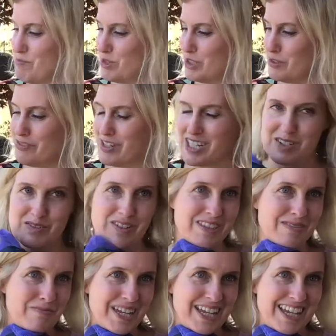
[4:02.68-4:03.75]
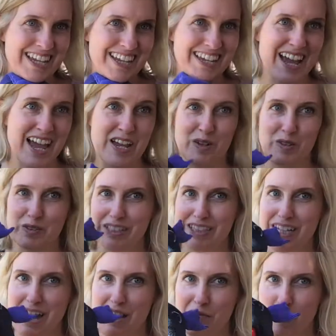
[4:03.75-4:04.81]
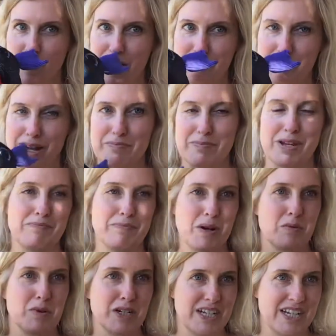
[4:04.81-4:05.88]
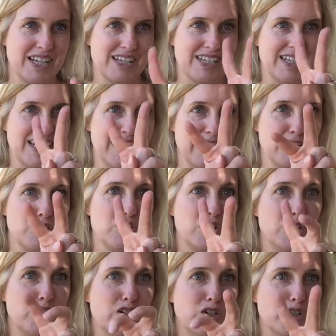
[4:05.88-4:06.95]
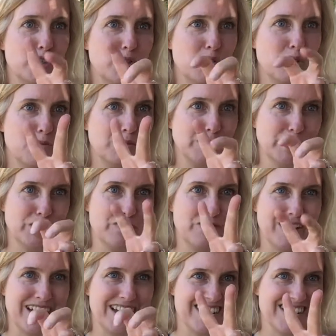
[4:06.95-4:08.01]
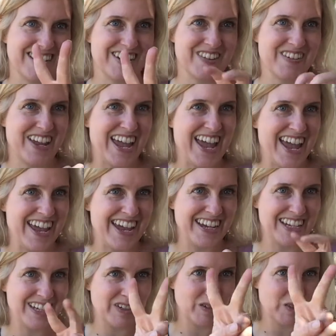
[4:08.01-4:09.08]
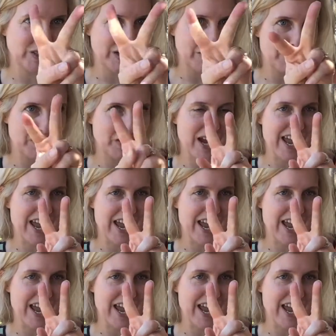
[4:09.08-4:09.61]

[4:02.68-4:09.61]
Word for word: Blue fish with me. I only have one puppet, but we're going to sing two blue fish, okay? Can you hold up your